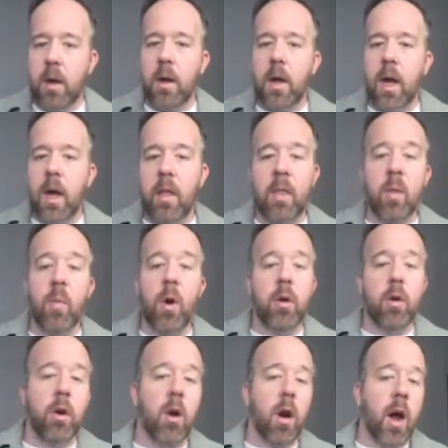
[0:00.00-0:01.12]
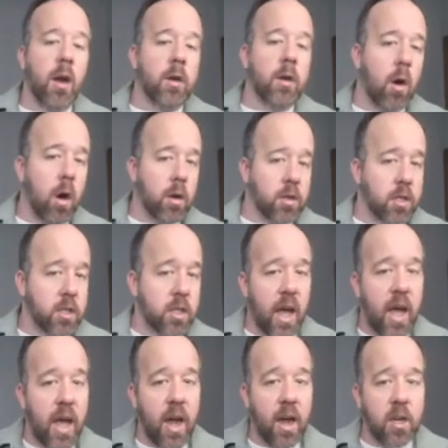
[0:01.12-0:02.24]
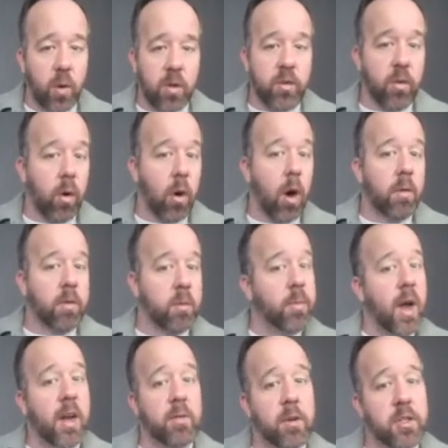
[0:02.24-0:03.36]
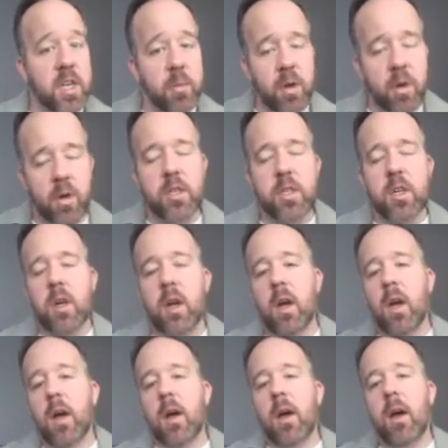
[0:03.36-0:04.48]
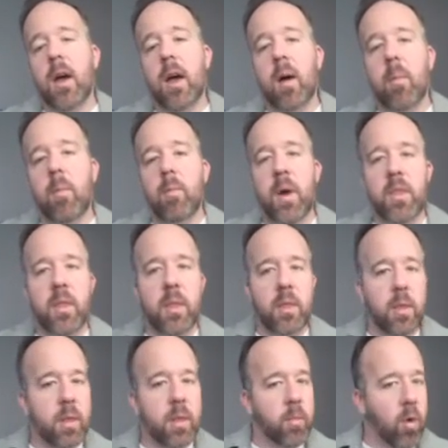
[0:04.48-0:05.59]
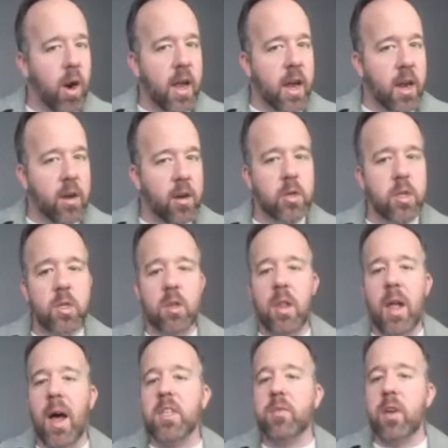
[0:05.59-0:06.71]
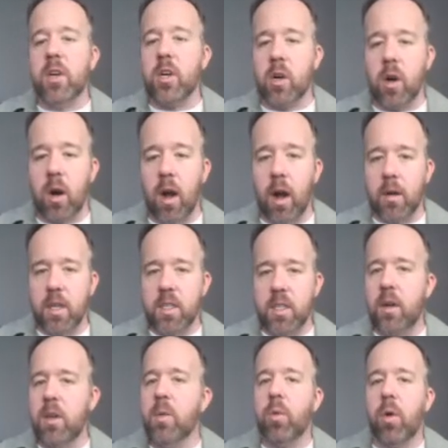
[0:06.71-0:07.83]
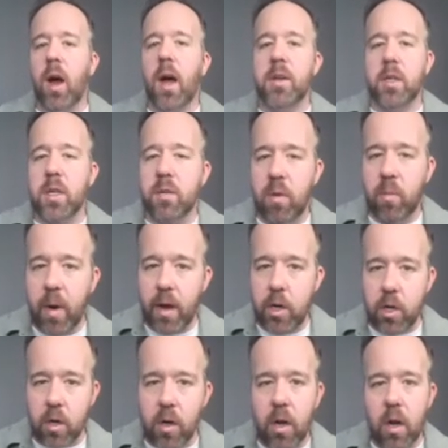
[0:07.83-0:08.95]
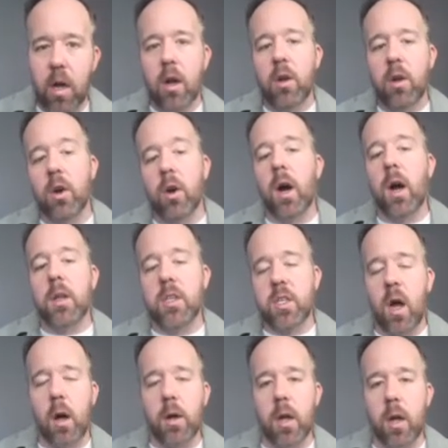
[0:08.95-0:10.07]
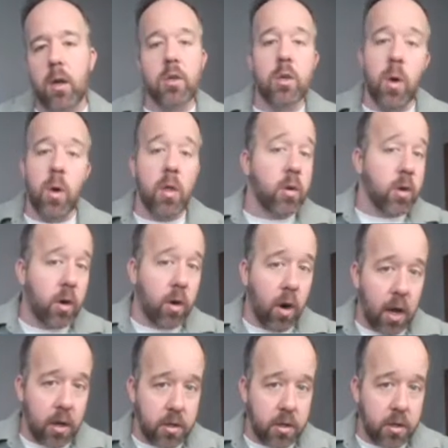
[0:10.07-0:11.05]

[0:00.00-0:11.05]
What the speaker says: And the motor neuron causes the hand to withdraw from the painful stimulus. But the brain uses lots of interneurons. That's how you process information. Neurons talking to other neurons.